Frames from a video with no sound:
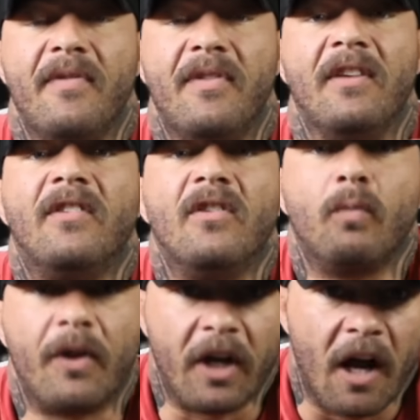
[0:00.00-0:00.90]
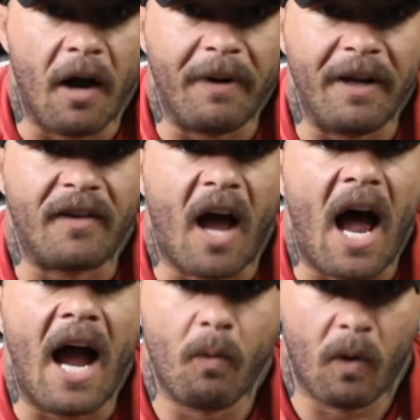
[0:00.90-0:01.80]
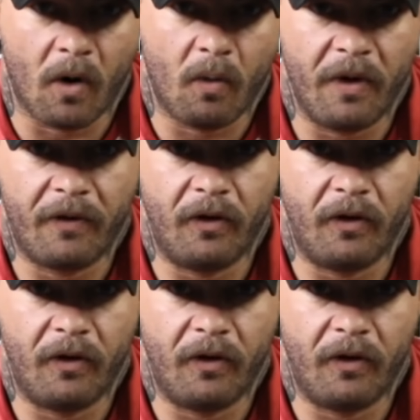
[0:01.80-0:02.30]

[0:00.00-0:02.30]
This is what the companies I work with